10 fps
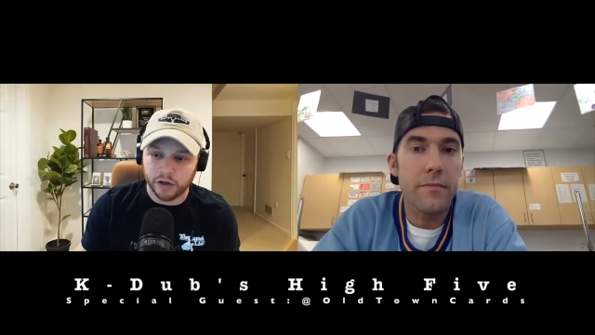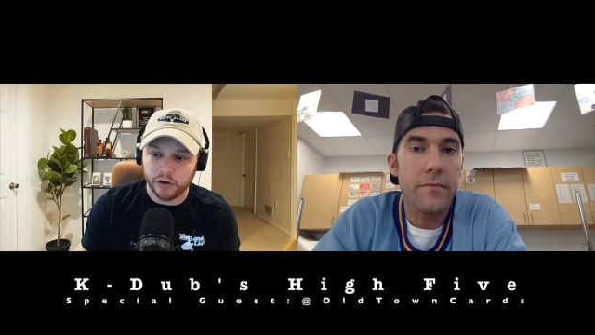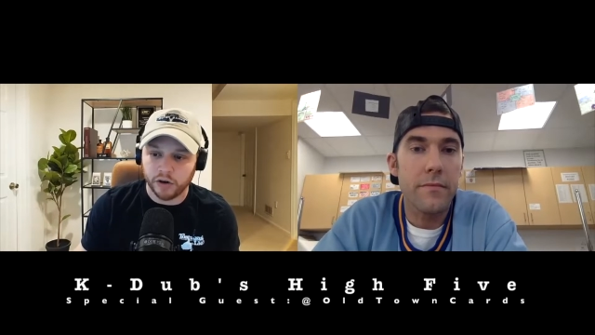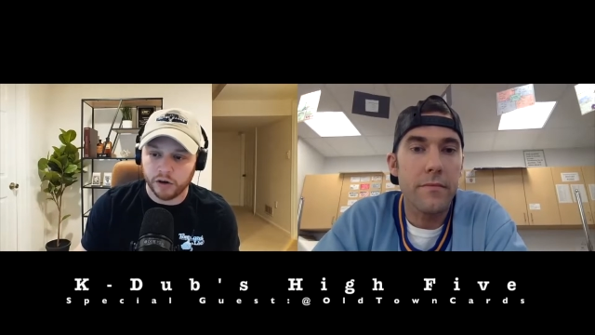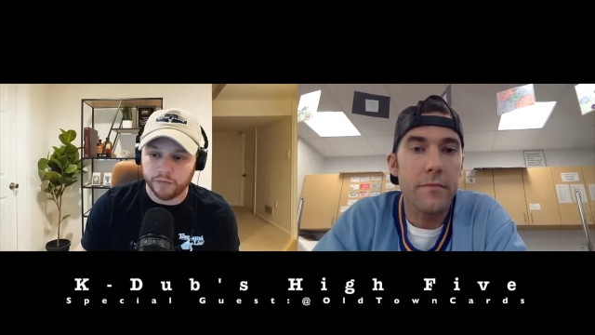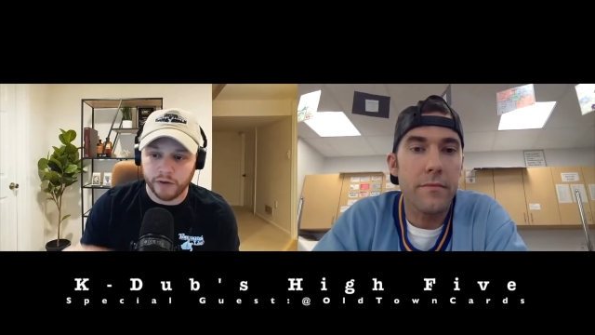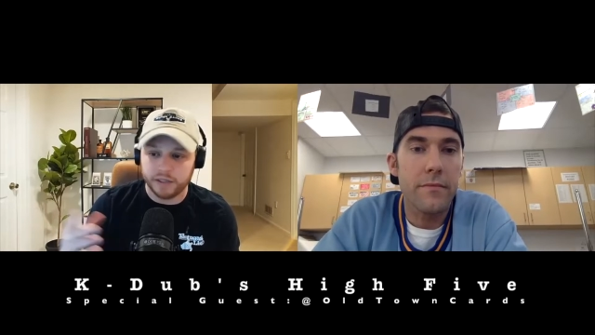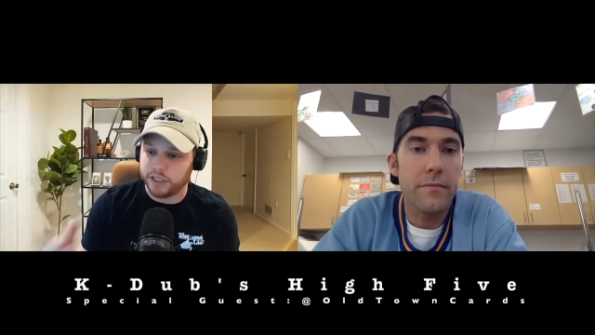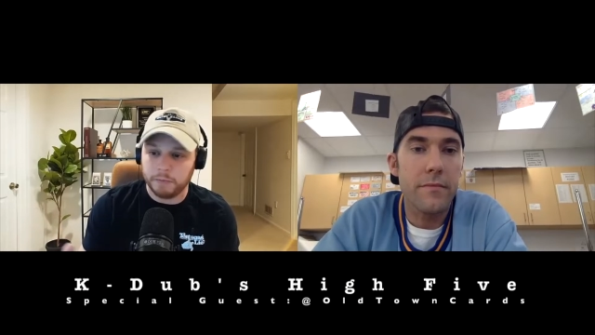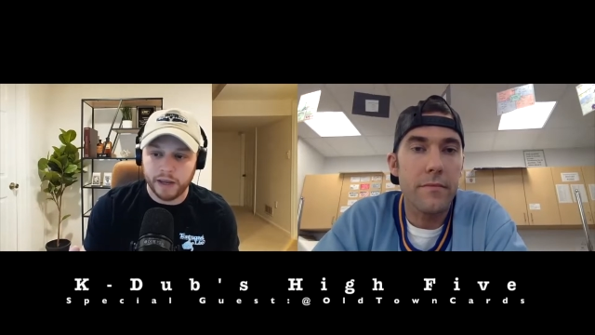Speaker 1: our
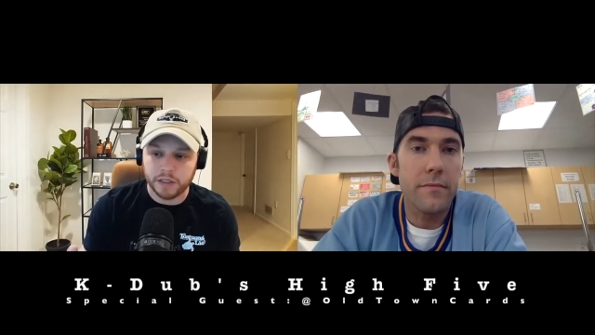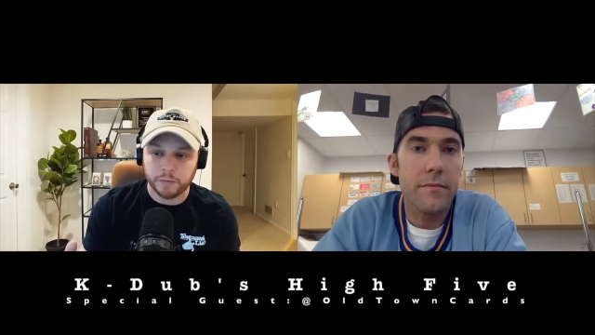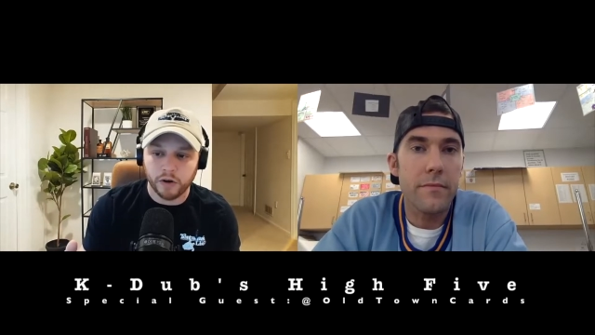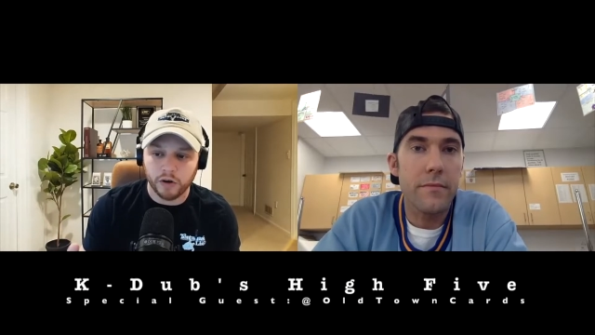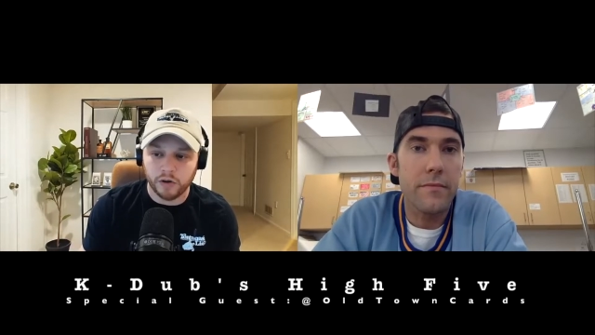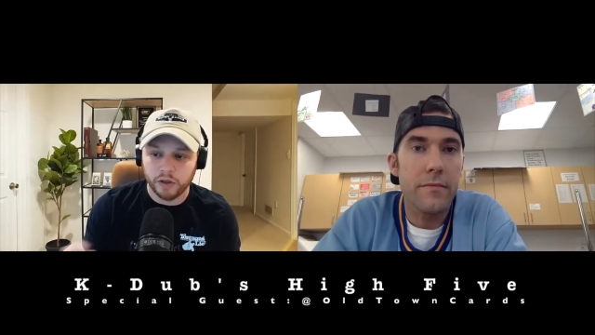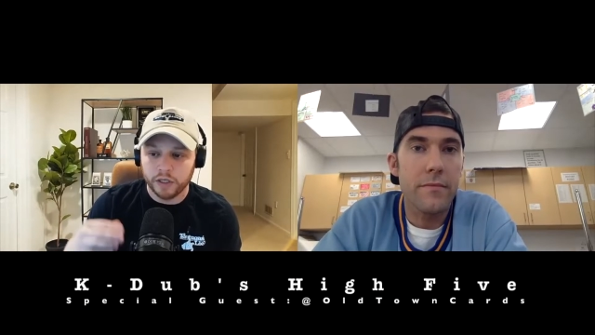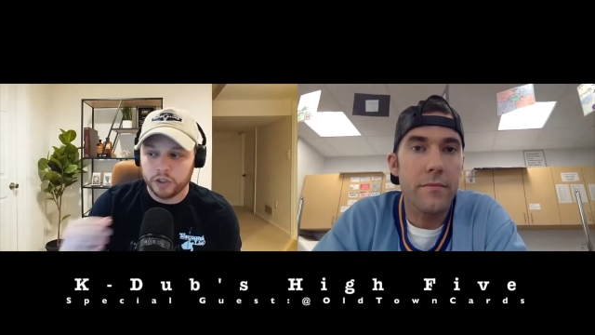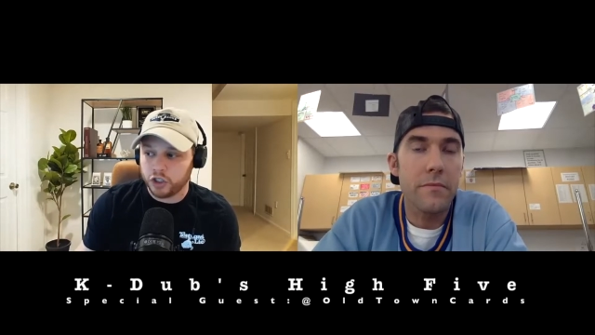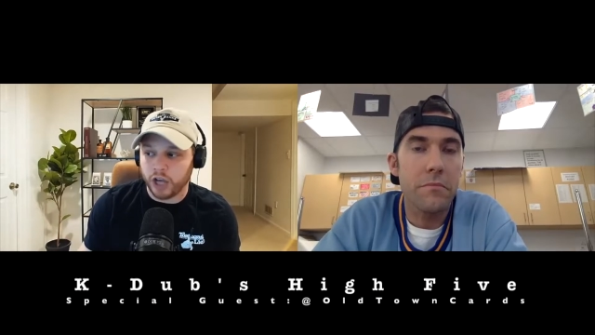fantasy baseball
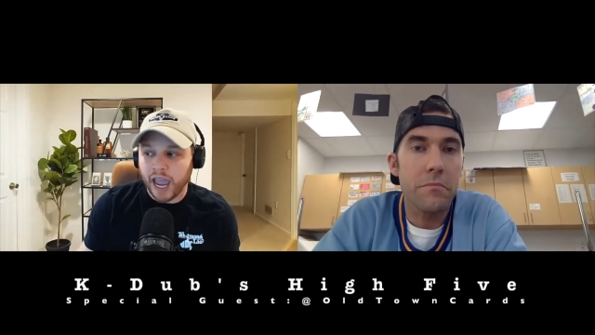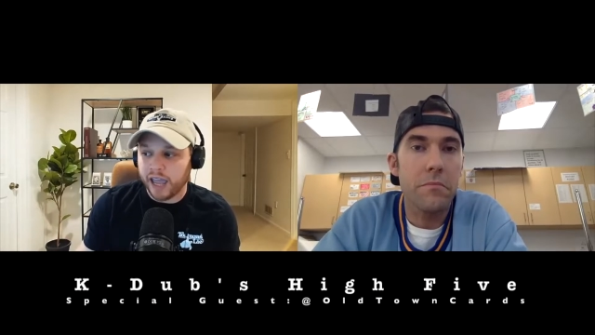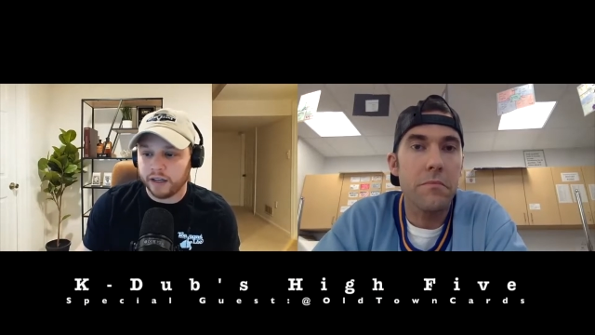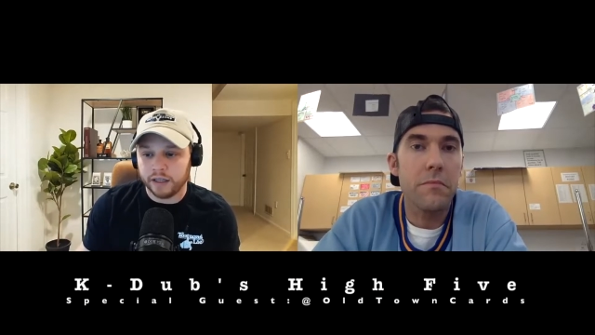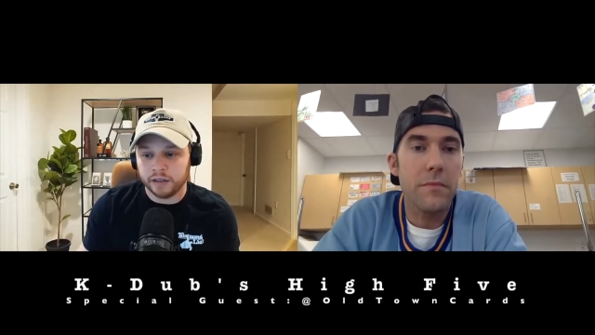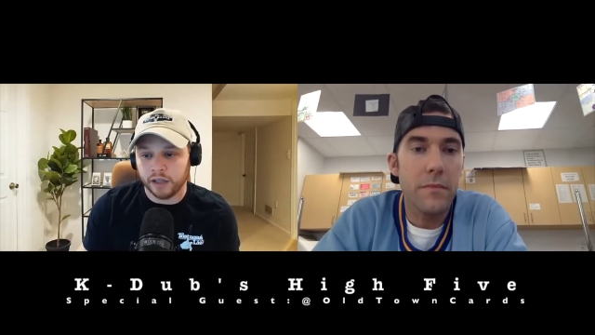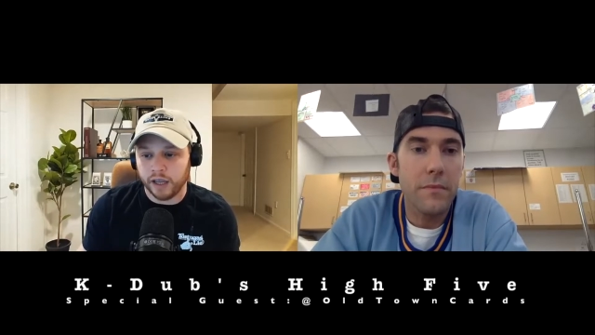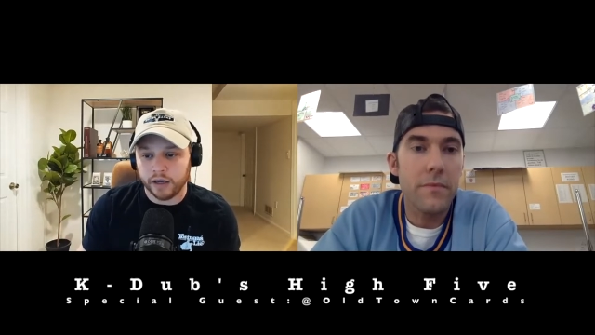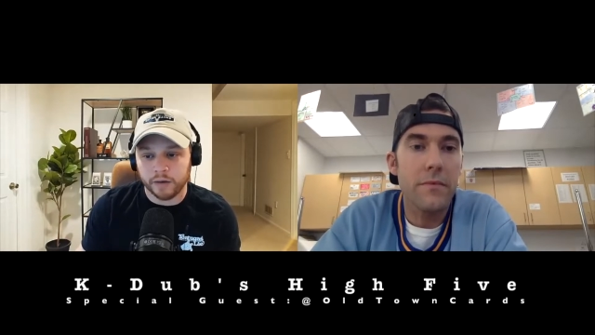chat in like